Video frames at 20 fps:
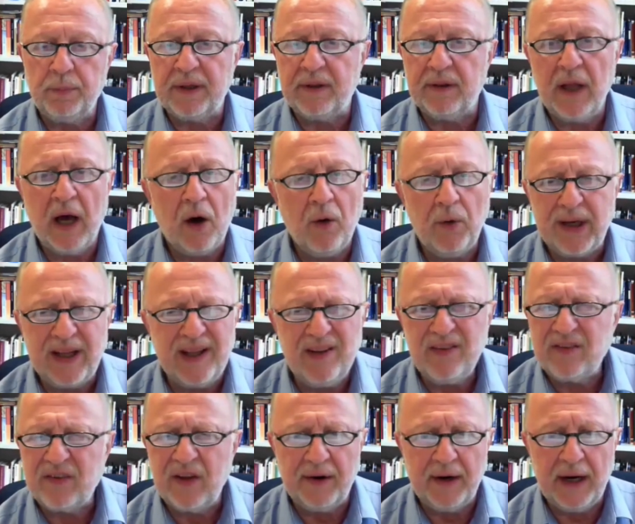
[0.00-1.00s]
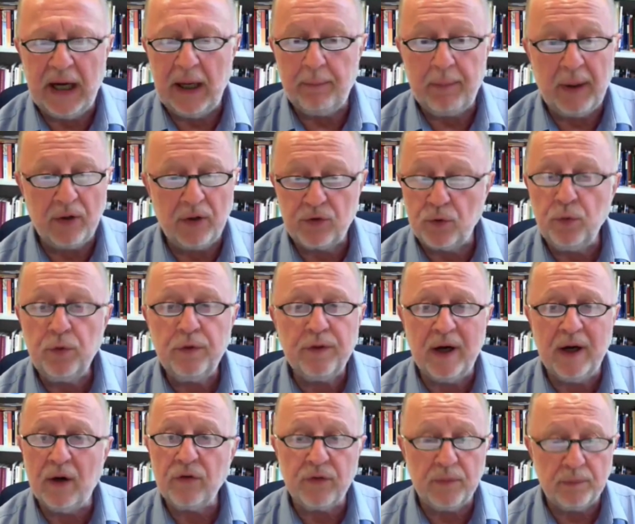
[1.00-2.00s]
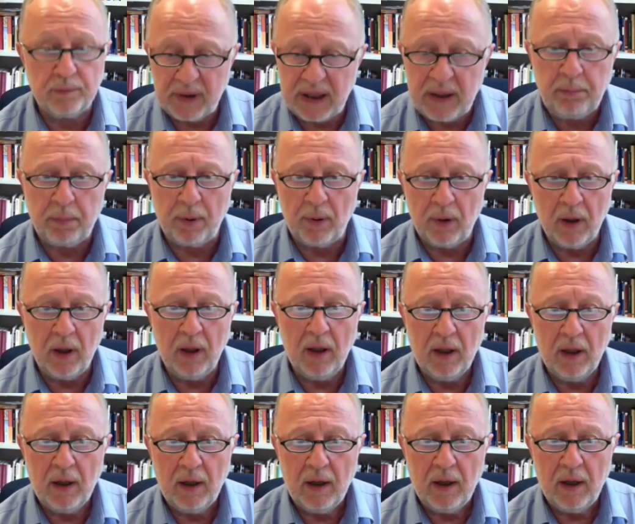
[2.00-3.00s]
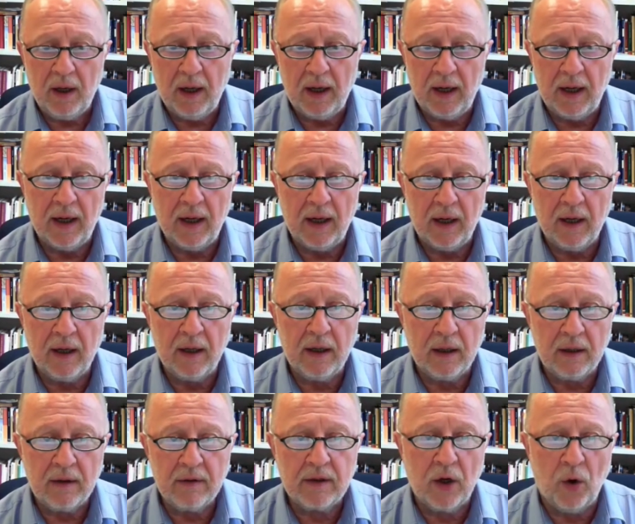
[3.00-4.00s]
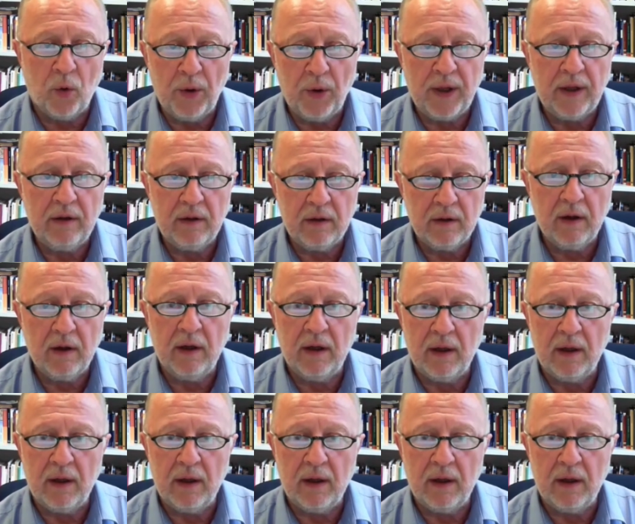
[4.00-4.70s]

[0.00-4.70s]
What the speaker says: but nowadays there are about 2,000 people going,